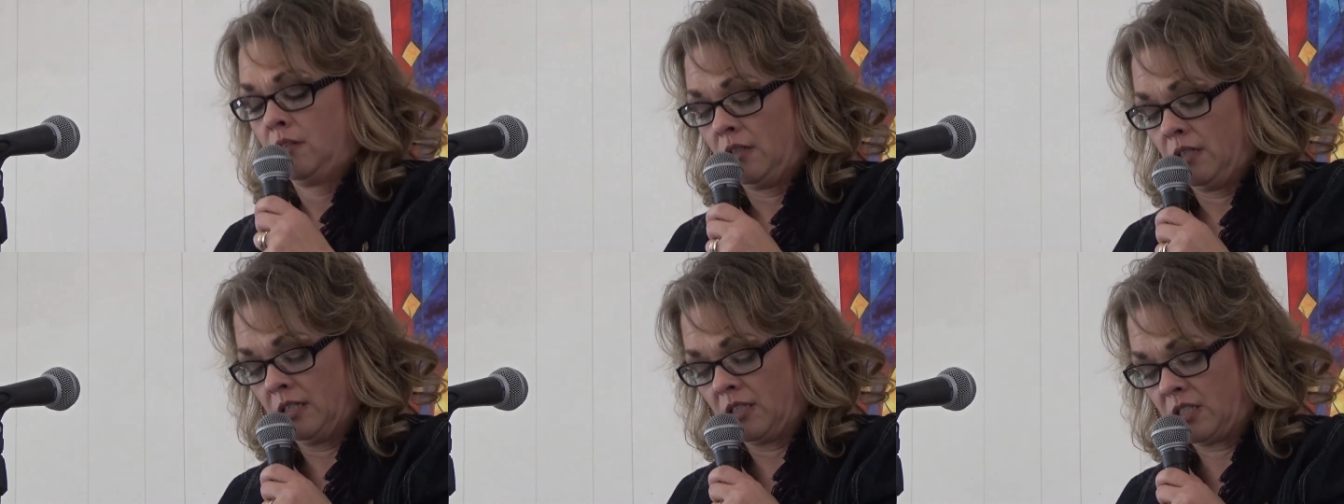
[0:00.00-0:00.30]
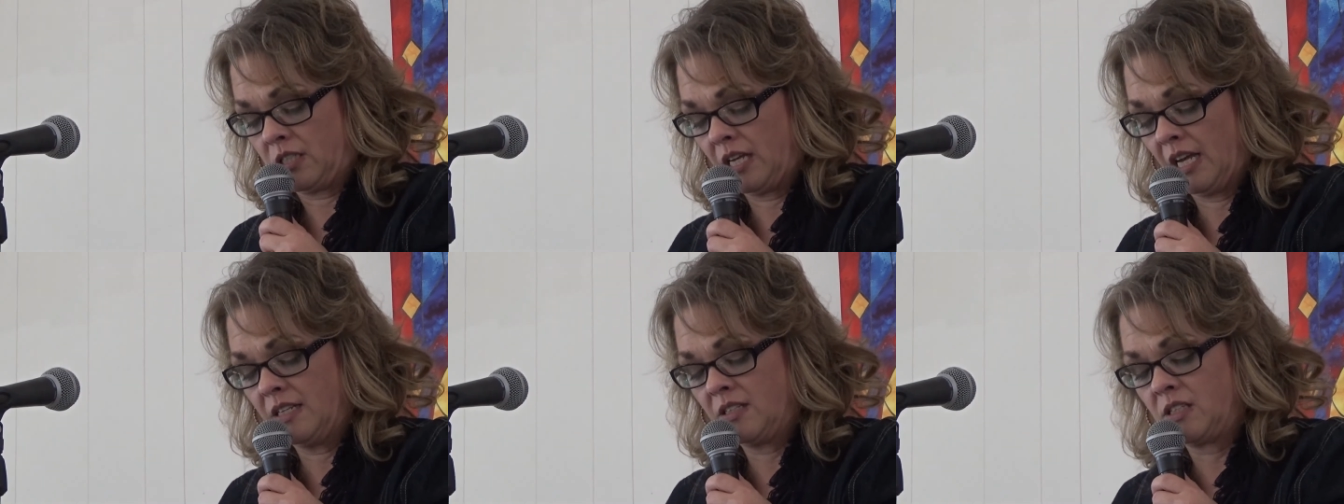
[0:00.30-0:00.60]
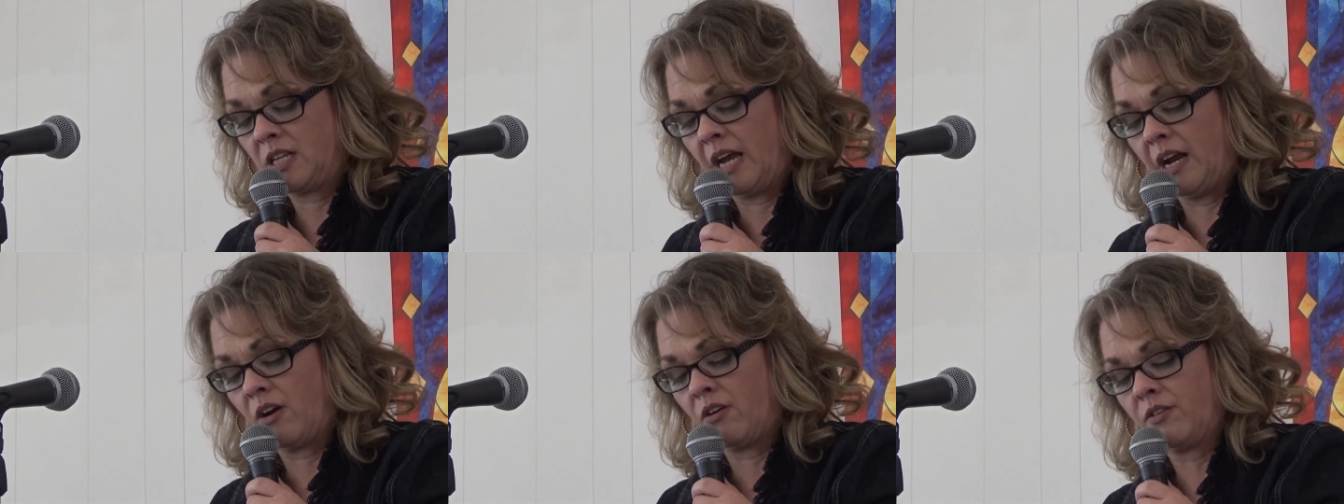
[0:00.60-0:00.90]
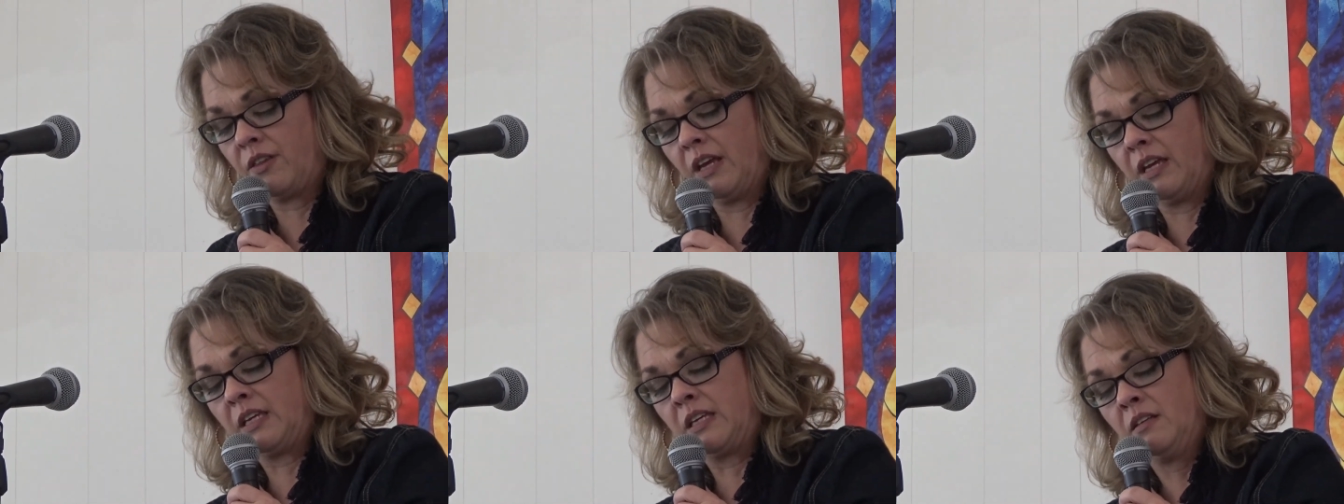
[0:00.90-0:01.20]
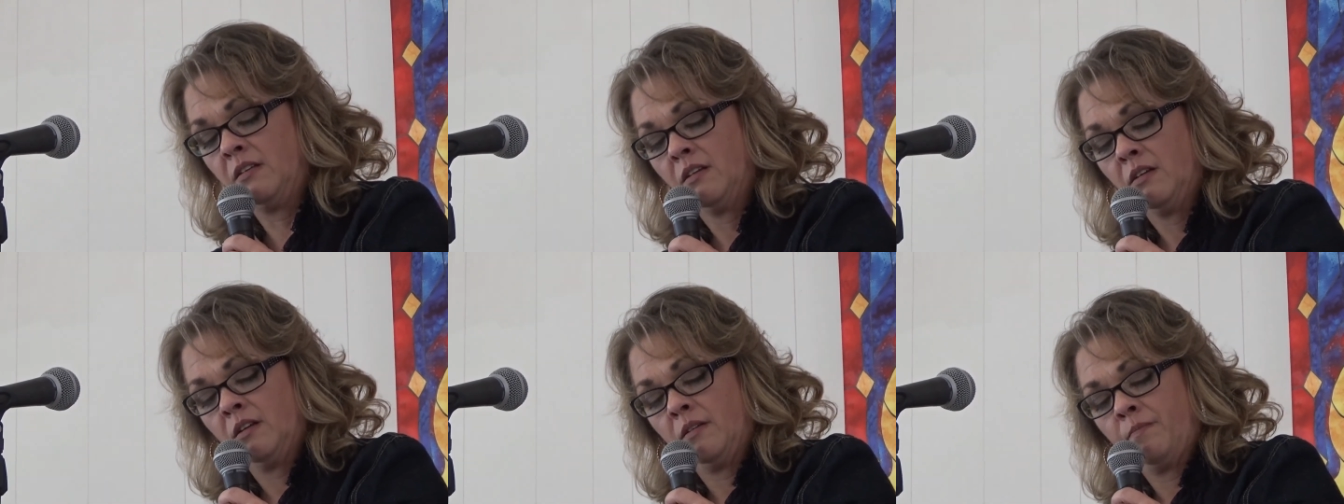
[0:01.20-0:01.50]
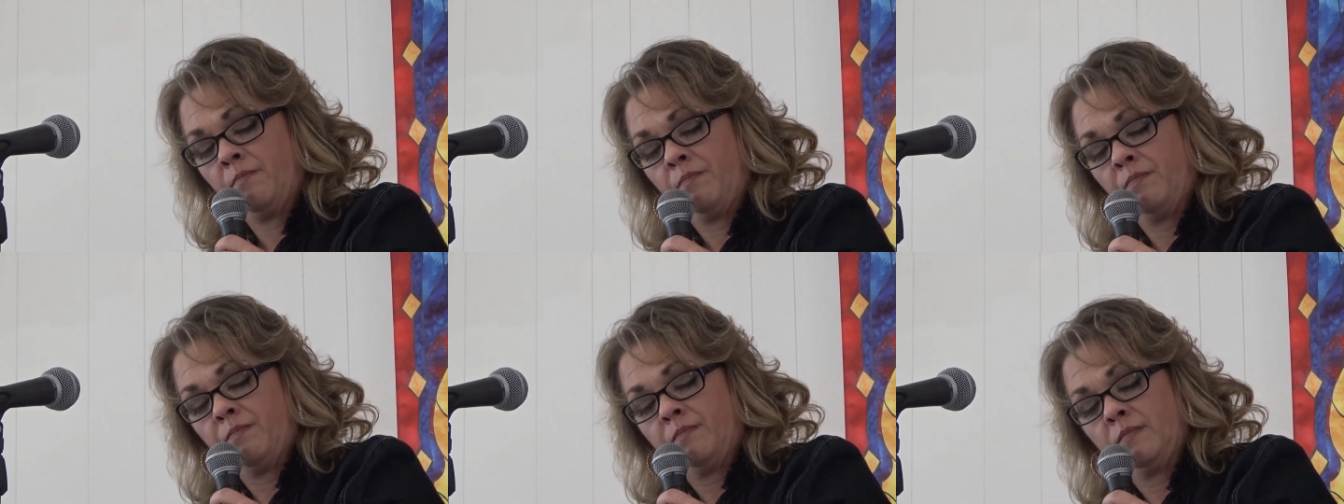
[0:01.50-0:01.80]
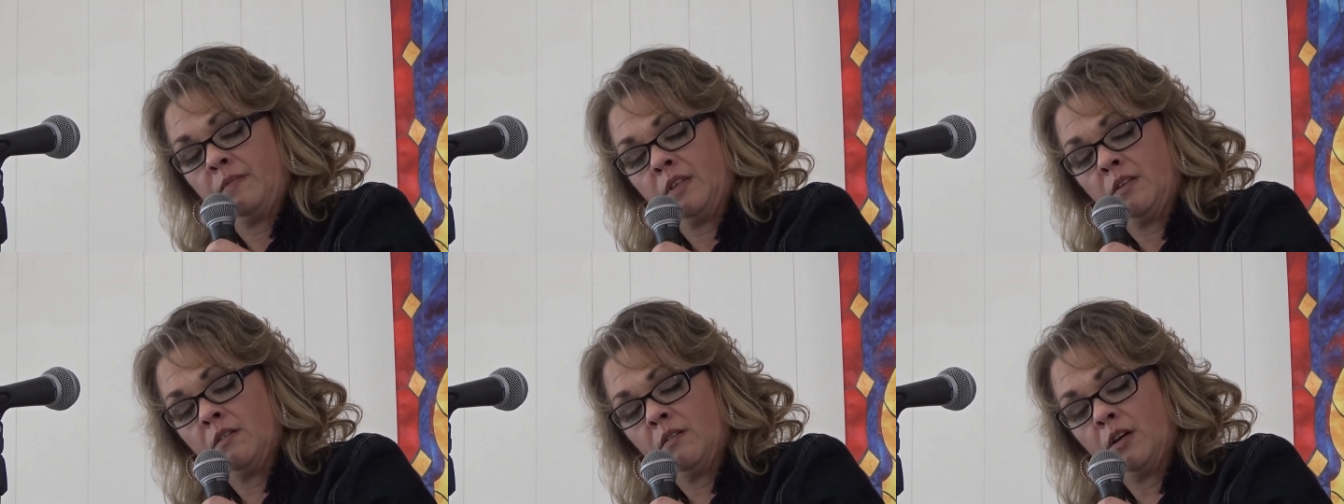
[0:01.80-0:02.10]
it says there that
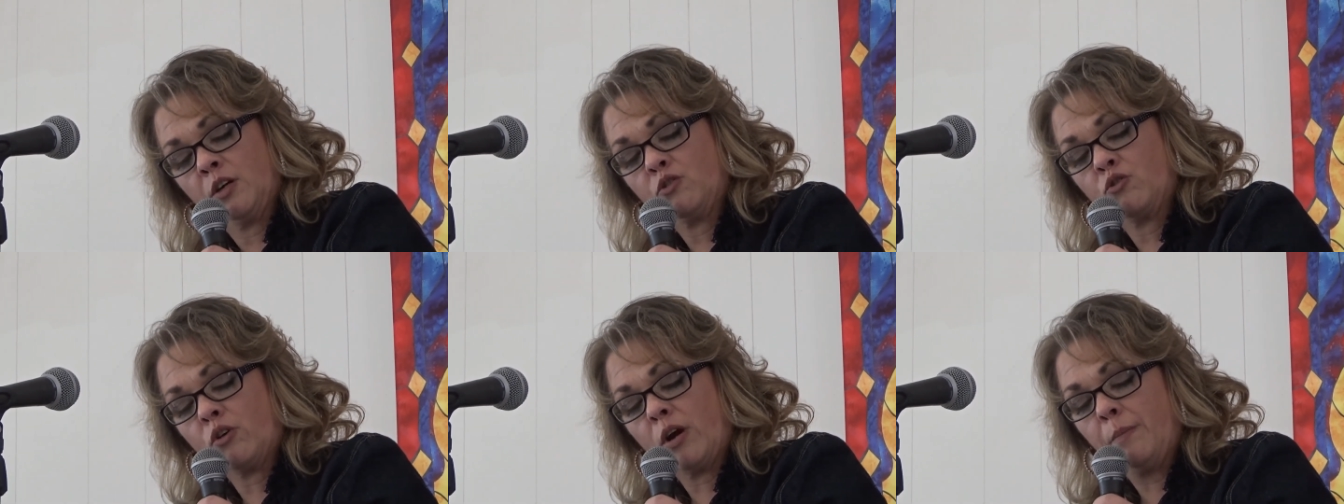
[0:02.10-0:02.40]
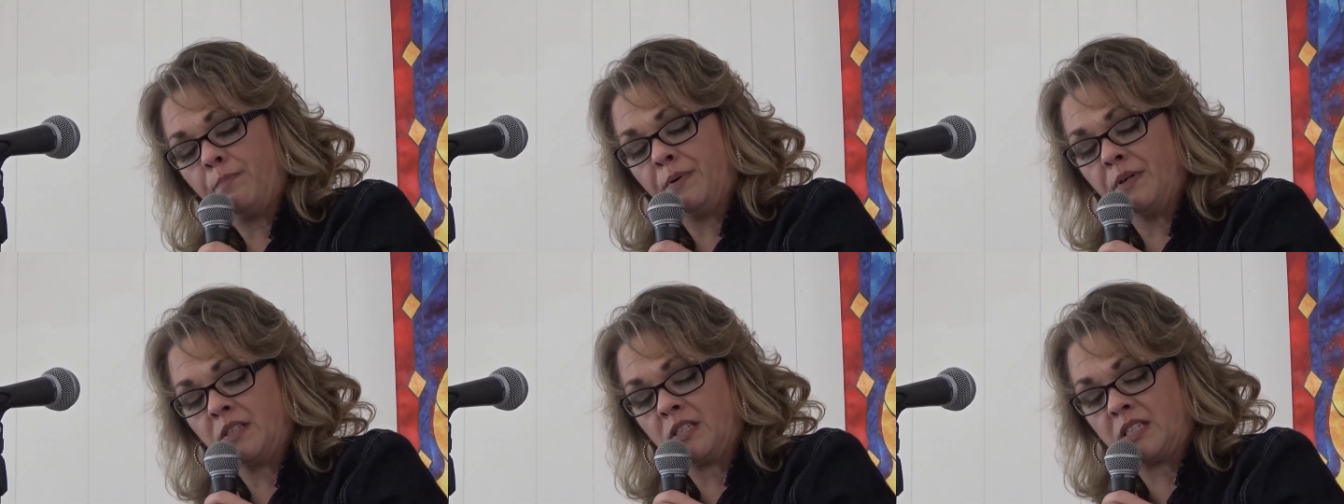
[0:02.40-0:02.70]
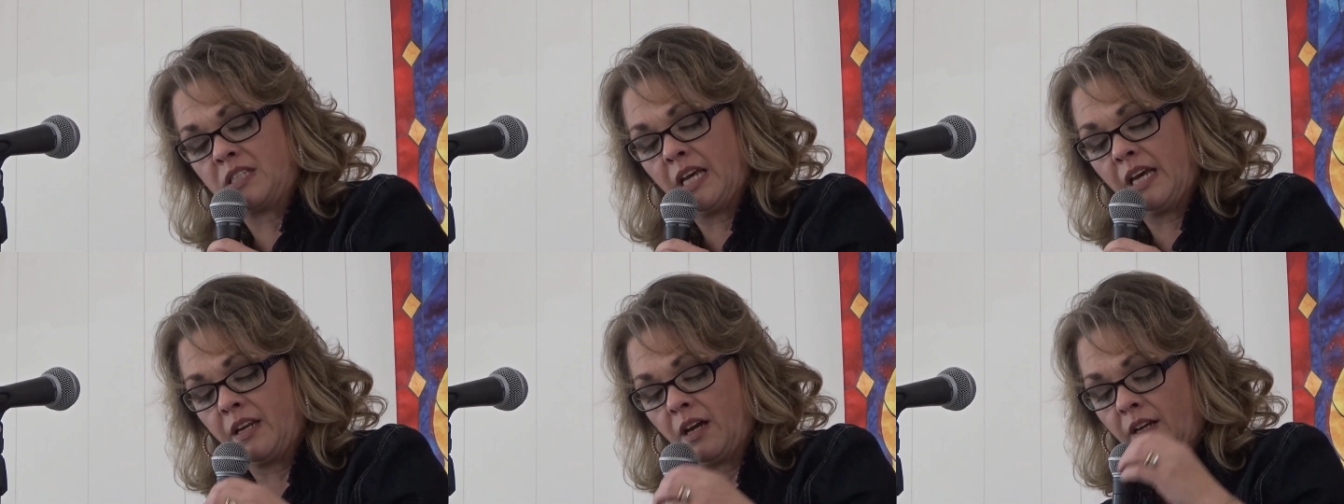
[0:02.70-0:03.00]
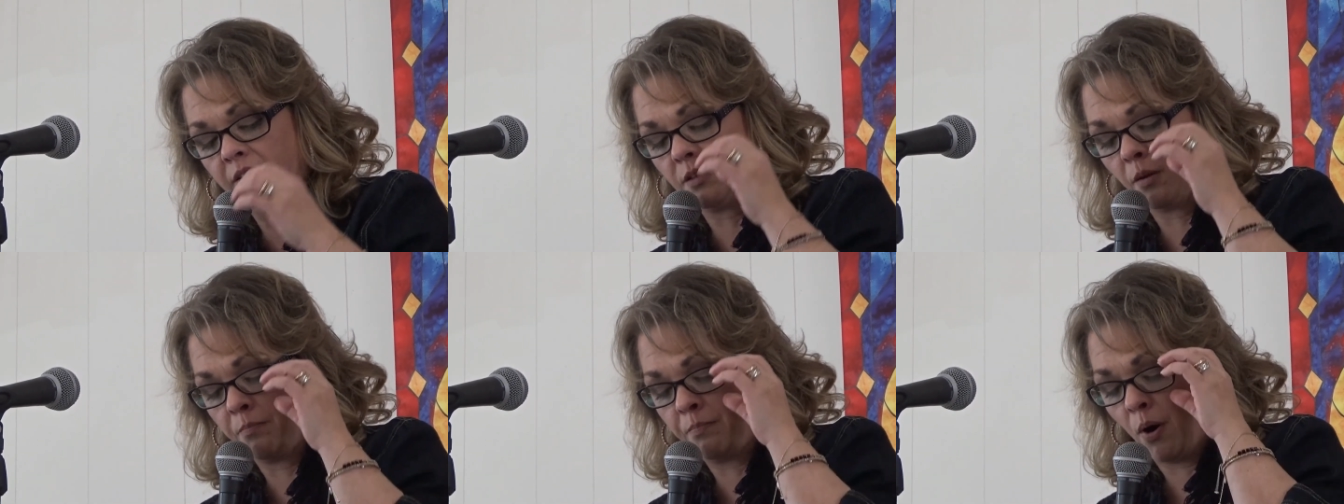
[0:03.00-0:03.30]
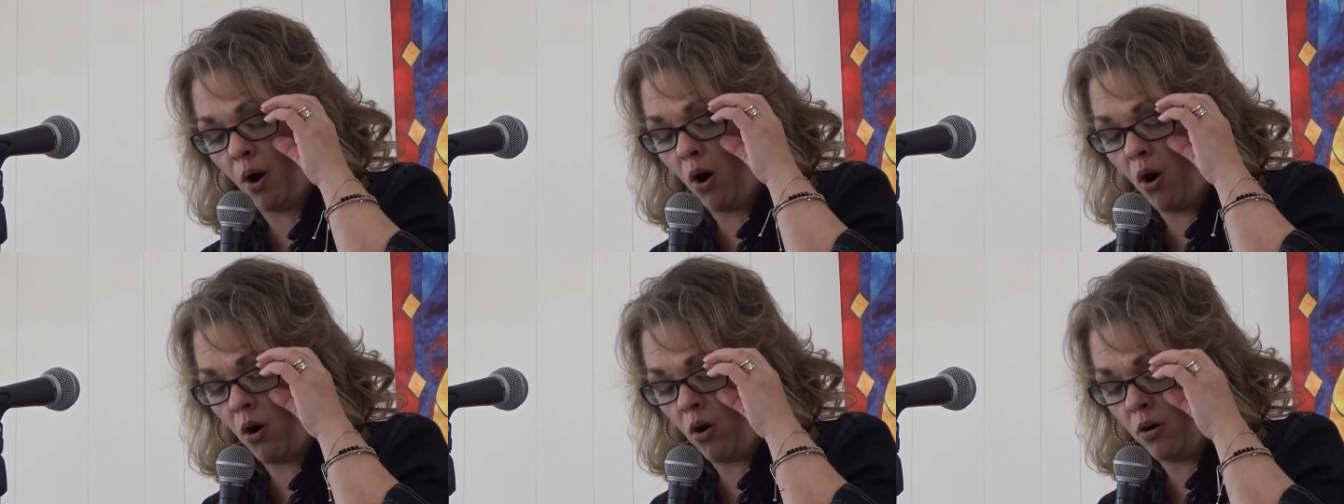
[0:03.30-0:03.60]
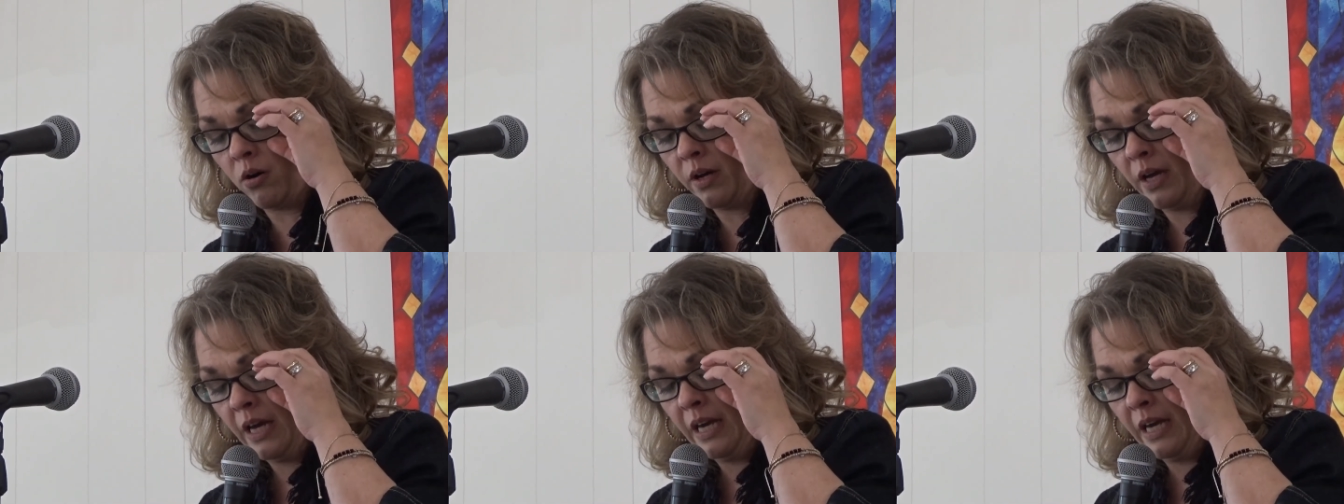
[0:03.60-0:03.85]
Agrippa said unto Paul,